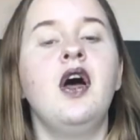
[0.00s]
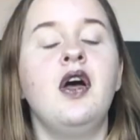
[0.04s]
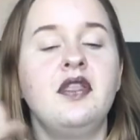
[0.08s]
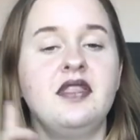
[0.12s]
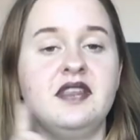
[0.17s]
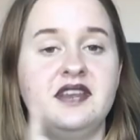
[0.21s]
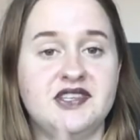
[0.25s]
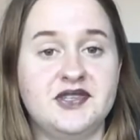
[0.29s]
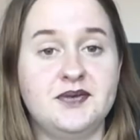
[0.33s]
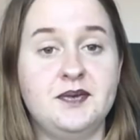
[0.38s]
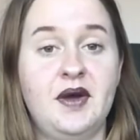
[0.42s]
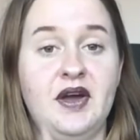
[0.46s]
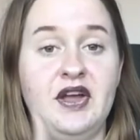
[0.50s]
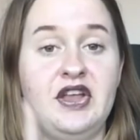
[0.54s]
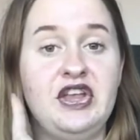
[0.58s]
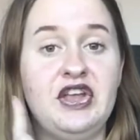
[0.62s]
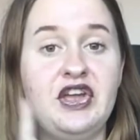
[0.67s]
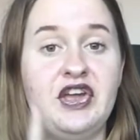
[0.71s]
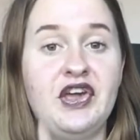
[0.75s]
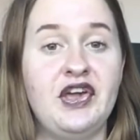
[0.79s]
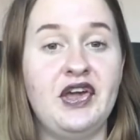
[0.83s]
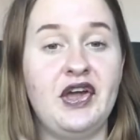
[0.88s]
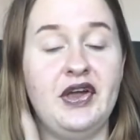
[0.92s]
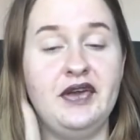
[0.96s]
That's why you
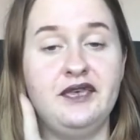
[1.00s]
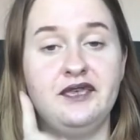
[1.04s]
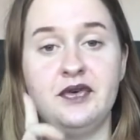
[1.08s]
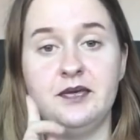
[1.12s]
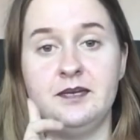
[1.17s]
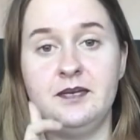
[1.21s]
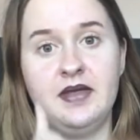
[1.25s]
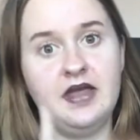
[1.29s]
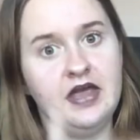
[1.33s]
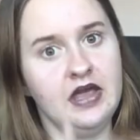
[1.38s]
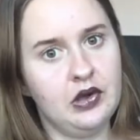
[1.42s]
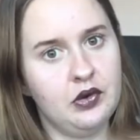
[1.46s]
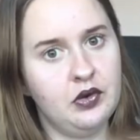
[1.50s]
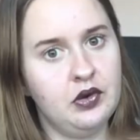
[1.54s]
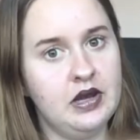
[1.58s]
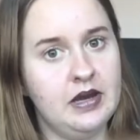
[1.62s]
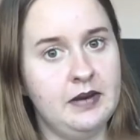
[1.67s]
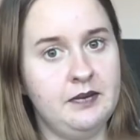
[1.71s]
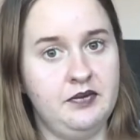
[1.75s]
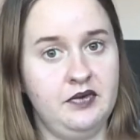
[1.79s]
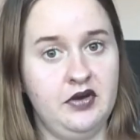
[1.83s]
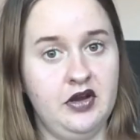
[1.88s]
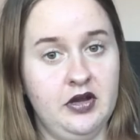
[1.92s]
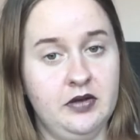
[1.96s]
can go from
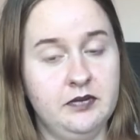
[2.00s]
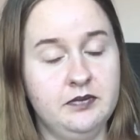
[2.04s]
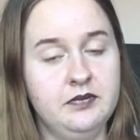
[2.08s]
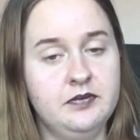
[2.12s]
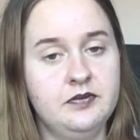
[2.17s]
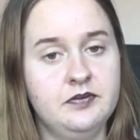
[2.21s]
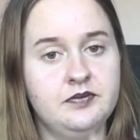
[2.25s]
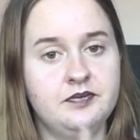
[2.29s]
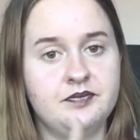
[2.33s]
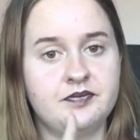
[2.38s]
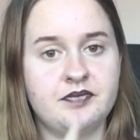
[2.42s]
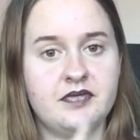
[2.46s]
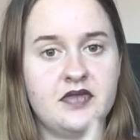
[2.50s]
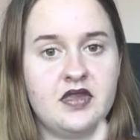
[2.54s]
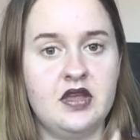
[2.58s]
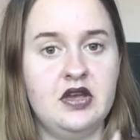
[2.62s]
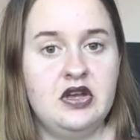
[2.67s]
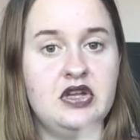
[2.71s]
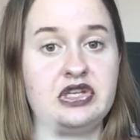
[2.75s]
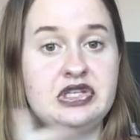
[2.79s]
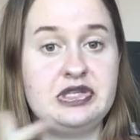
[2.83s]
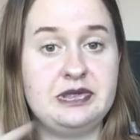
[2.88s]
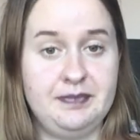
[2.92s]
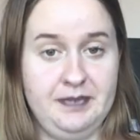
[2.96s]
equilibrium
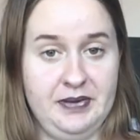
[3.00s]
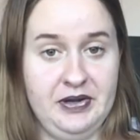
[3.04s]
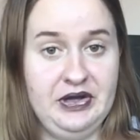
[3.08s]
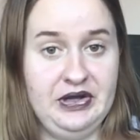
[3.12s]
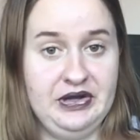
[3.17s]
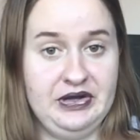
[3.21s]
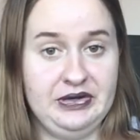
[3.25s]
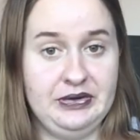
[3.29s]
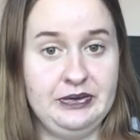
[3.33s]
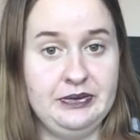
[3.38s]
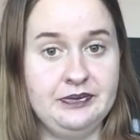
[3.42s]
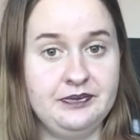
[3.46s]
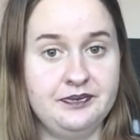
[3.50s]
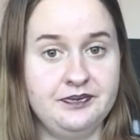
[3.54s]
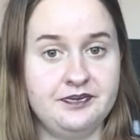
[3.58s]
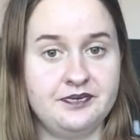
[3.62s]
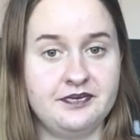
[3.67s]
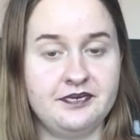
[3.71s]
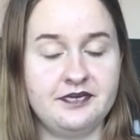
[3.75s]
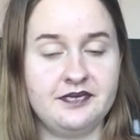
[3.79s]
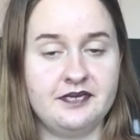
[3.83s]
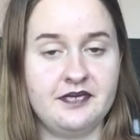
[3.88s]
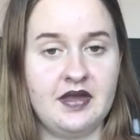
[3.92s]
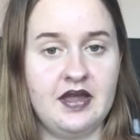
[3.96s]
to poo
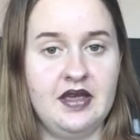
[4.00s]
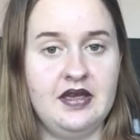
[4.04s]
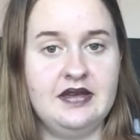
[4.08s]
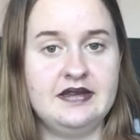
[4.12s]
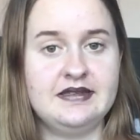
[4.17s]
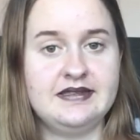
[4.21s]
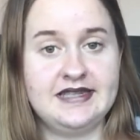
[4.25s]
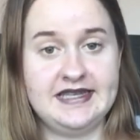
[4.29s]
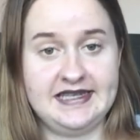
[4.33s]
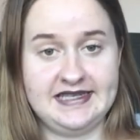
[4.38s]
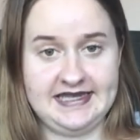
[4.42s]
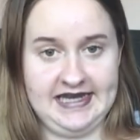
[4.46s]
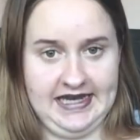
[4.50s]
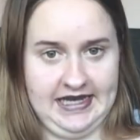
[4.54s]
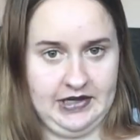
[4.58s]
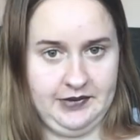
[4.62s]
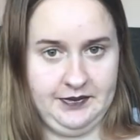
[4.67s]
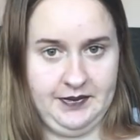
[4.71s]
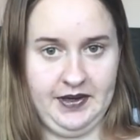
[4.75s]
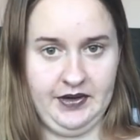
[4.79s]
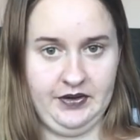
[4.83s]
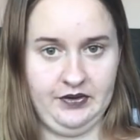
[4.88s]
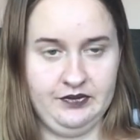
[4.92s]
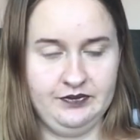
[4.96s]
to
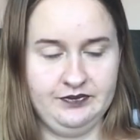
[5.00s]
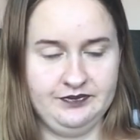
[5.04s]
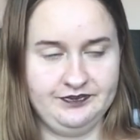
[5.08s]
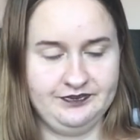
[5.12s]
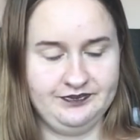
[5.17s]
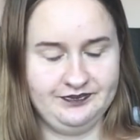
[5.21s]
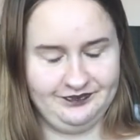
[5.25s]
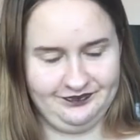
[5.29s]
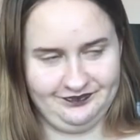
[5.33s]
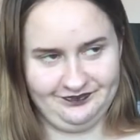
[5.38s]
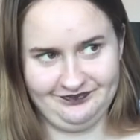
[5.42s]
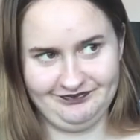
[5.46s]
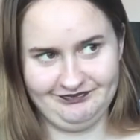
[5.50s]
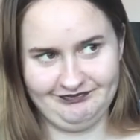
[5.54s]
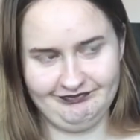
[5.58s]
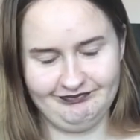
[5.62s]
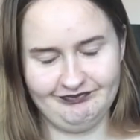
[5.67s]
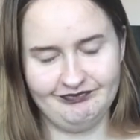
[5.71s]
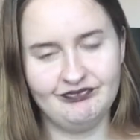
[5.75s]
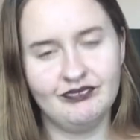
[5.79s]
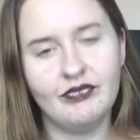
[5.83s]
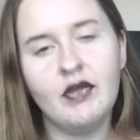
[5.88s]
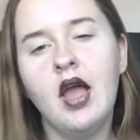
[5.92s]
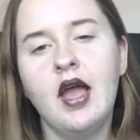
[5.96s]
Tinkerbell.
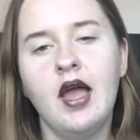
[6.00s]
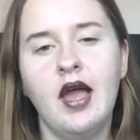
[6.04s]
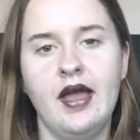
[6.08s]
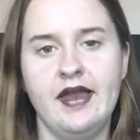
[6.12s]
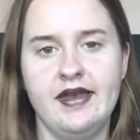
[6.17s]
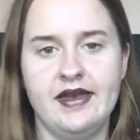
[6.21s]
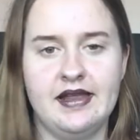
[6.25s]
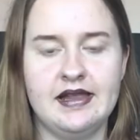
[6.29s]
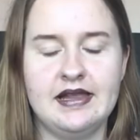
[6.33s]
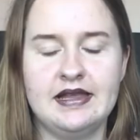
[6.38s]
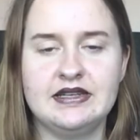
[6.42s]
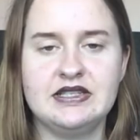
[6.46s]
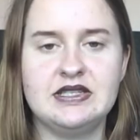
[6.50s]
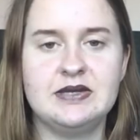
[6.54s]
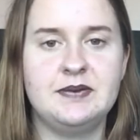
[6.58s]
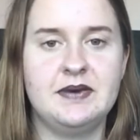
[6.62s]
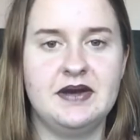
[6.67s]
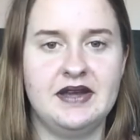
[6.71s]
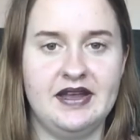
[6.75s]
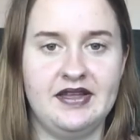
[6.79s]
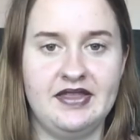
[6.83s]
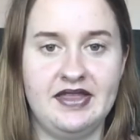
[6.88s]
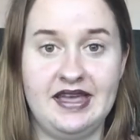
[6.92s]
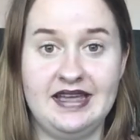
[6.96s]
And I would like to
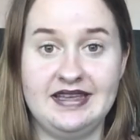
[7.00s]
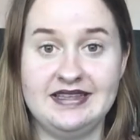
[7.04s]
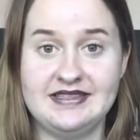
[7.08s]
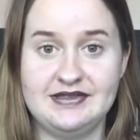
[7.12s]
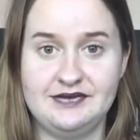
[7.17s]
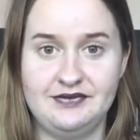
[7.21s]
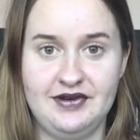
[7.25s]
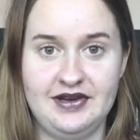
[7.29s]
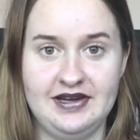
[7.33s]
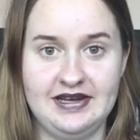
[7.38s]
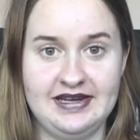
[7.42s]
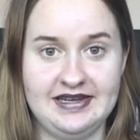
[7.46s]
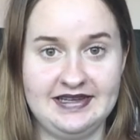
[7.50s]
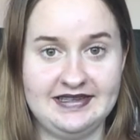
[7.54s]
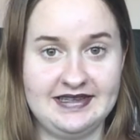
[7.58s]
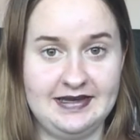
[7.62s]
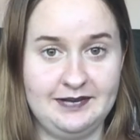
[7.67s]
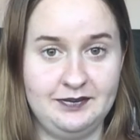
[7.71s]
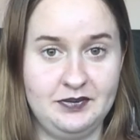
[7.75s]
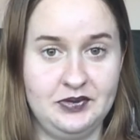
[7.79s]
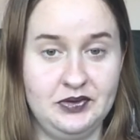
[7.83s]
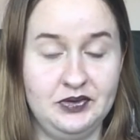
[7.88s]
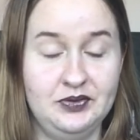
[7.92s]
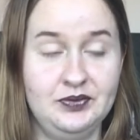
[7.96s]
point out that is a real
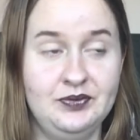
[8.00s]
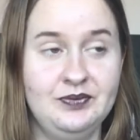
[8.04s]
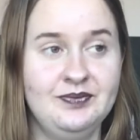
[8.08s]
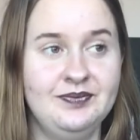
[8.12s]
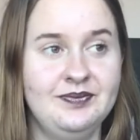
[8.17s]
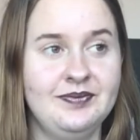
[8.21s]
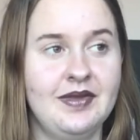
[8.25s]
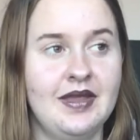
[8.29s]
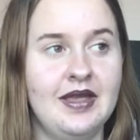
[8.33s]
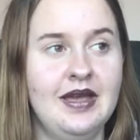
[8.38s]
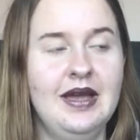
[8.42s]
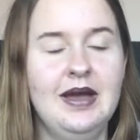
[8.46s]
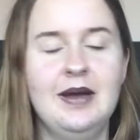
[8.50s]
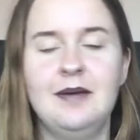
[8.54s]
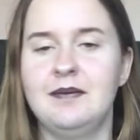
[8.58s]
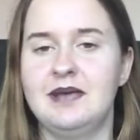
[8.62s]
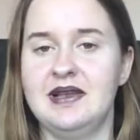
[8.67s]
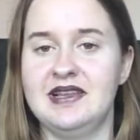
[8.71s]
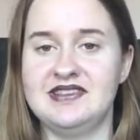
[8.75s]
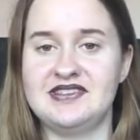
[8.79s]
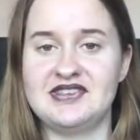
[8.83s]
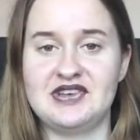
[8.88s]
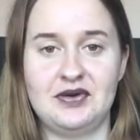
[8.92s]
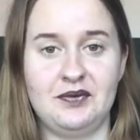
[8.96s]
example.
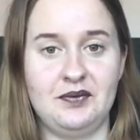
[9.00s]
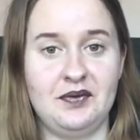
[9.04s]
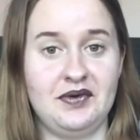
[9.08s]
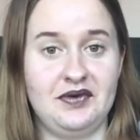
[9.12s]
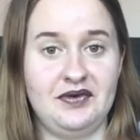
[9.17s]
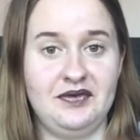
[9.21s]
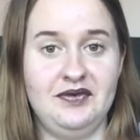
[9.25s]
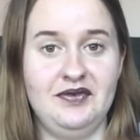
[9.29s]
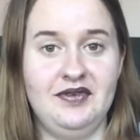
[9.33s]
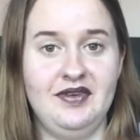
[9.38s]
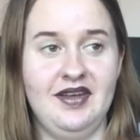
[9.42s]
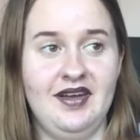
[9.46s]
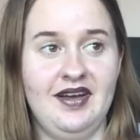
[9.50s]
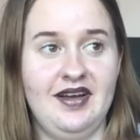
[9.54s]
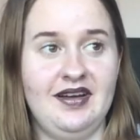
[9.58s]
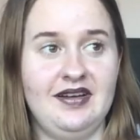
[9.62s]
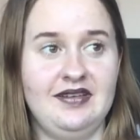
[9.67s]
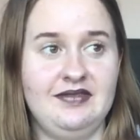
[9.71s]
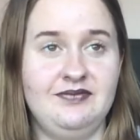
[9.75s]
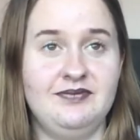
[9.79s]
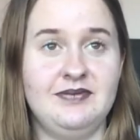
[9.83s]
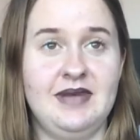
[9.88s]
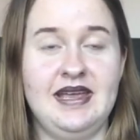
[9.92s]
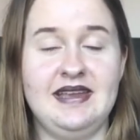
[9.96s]
But it's not one
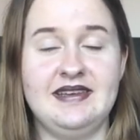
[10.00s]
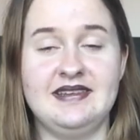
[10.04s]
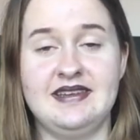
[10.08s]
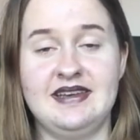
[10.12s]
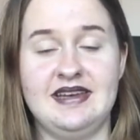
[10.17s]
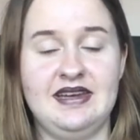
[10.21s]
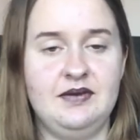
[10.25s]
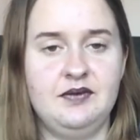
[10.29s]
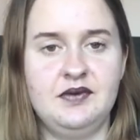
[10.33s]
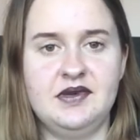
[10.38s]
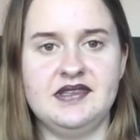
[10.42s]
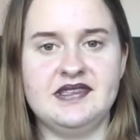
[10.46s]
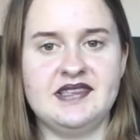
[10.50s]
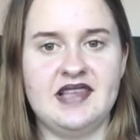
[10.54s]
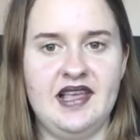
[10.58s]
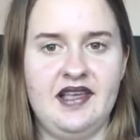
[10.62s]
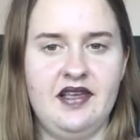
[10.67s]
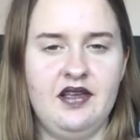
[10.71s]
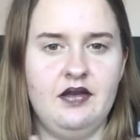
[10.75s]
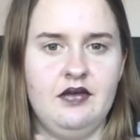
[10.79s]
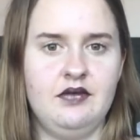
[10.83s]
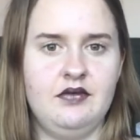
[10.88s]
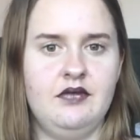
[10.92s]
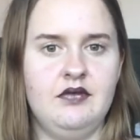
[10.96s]
I've made anyways
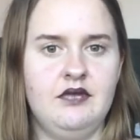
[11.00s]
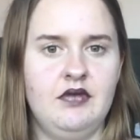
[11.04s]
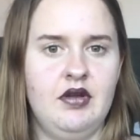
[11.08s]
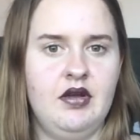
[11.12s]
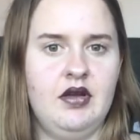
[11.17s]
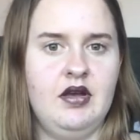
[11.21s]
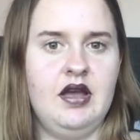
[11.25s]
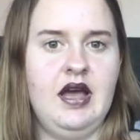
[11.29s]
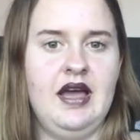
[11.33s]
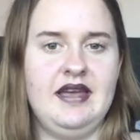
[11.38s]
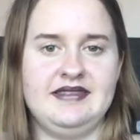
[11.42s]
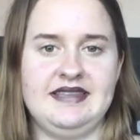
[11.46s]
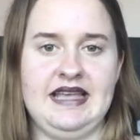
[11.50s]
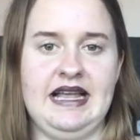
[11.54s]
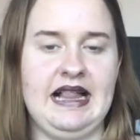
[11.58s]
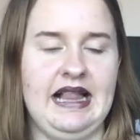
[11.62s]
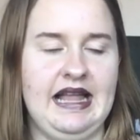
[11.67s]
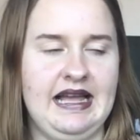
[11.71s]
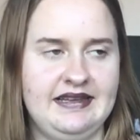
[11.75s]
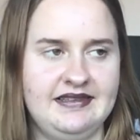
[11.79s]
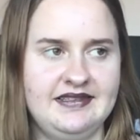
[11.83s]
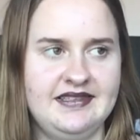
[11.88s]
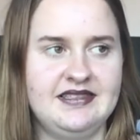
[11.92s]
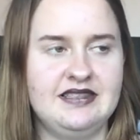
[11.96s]
like as a
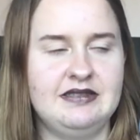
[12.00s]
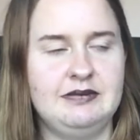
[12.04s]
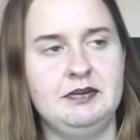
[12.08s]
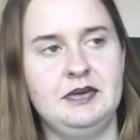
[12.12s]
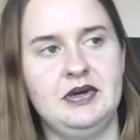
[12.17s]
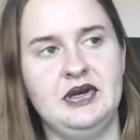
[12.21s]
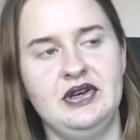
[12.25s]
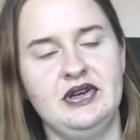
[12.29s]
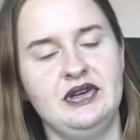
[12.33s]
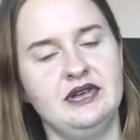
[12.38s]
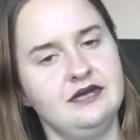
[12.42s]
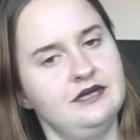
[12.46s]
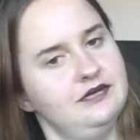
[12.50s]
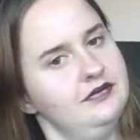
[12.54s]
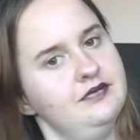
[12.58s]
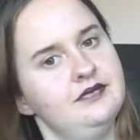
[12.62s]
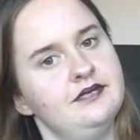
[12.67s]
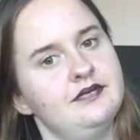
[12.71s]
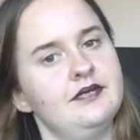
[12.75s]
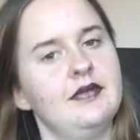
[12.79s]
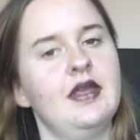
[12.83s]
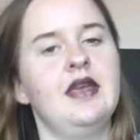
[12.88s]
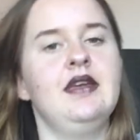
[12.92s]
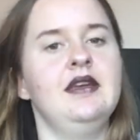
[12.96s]
class but
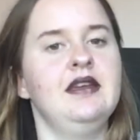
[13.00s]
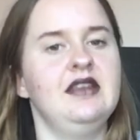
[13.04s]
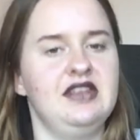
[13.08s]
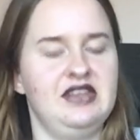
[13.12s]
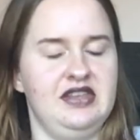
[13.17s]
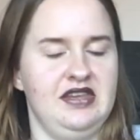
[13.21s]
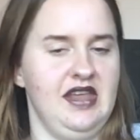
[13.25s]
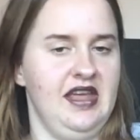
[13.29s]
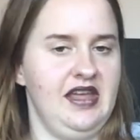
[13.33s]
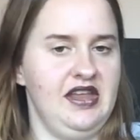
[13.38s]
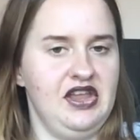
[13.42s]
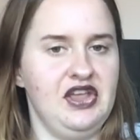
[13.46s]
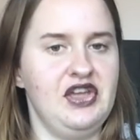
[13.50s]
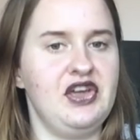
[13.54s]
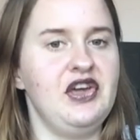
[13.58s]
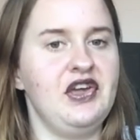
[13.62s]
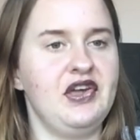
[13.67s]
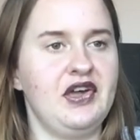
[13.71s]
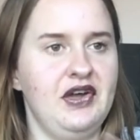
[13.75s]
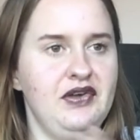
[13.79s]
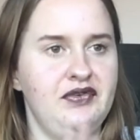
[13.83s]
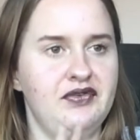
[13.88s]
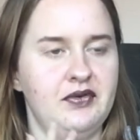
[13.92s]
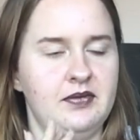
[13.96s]
yeah you can
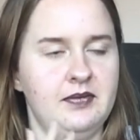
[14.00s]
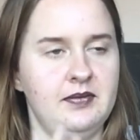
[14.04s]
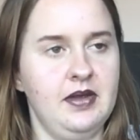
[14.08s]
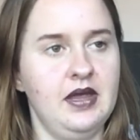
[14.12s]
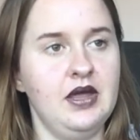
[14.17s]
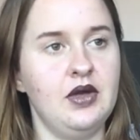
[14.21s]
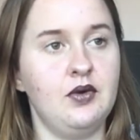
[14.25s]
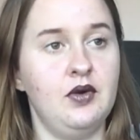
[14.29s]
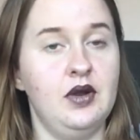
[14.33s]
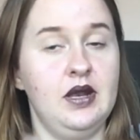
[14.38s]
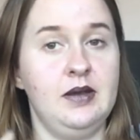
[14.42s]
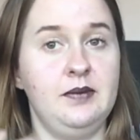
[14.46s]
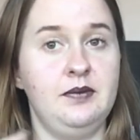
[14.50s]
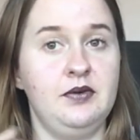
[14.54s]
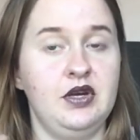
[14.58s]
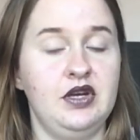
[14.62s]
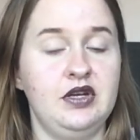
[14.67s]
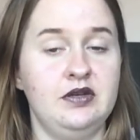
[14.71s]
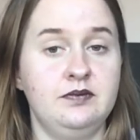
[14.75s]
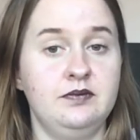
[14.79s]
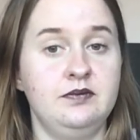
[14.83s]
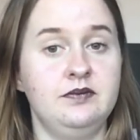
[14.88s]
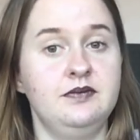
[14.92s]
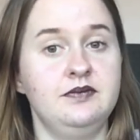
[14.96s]
go from
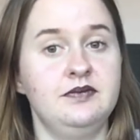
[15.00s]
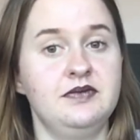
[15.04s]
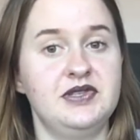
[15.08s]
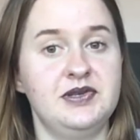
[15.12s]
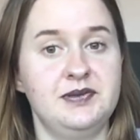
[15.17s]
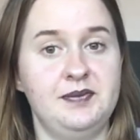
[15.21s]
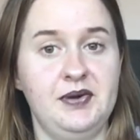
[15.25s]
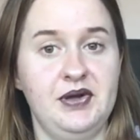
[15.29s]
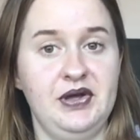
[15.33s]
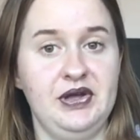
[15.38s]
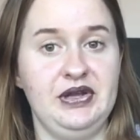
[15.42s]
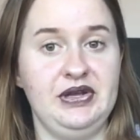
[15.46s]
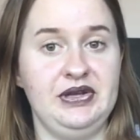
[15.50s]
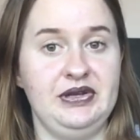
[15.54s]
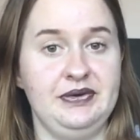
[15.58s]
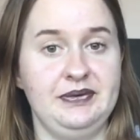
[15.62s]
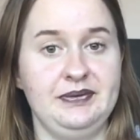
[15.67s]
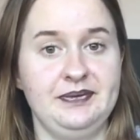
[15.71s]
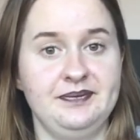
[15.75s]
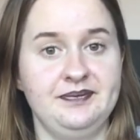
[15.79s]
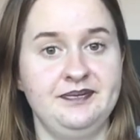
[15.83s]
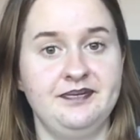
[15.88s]
equilibrium to poo